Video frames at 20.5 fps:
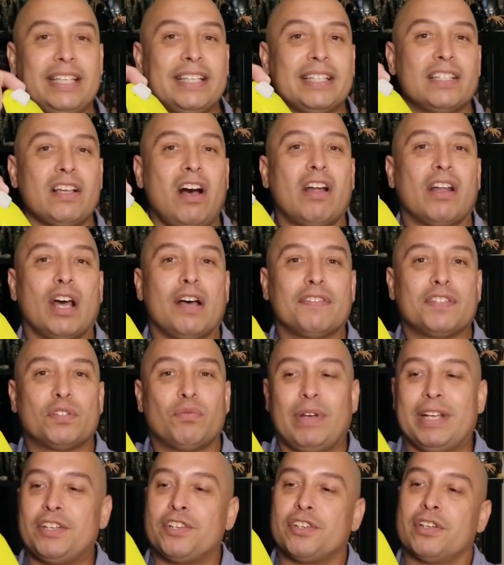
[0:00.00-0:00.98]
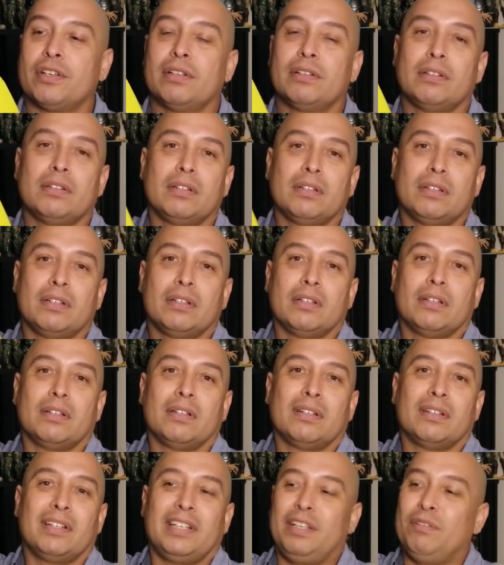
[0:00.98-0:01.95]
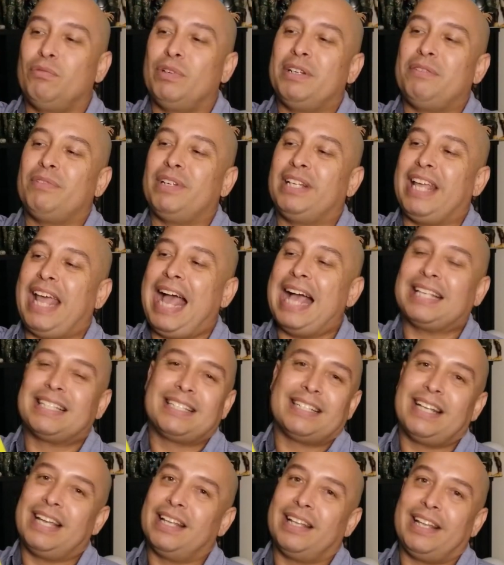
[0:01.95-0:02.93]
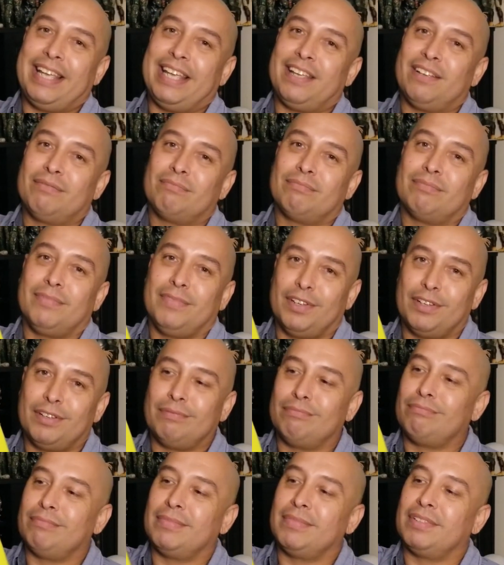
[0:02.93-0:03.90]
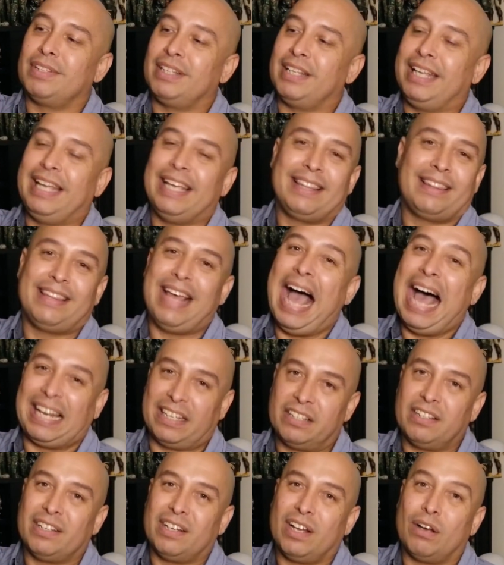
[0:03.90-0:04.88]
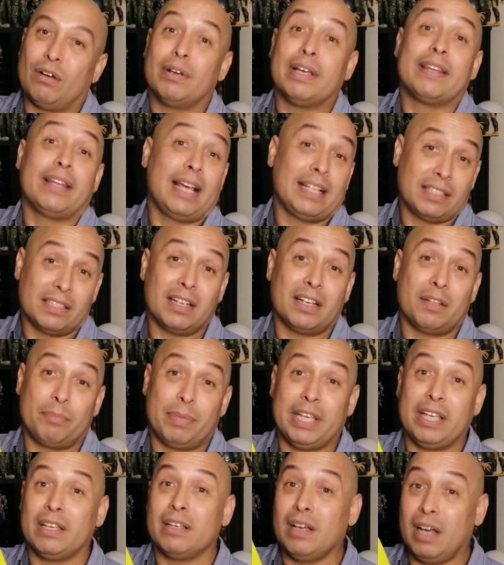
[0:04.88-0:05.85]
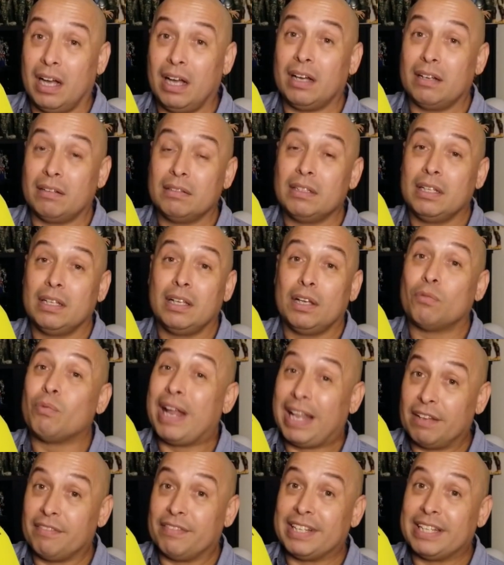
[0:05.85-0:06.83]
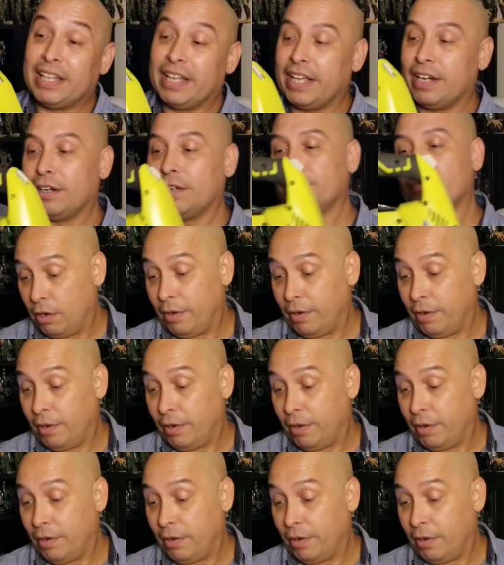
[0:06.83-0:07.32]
this on-off switch? You wouldn't really accidentally hit that, and that's gonna be relevant later.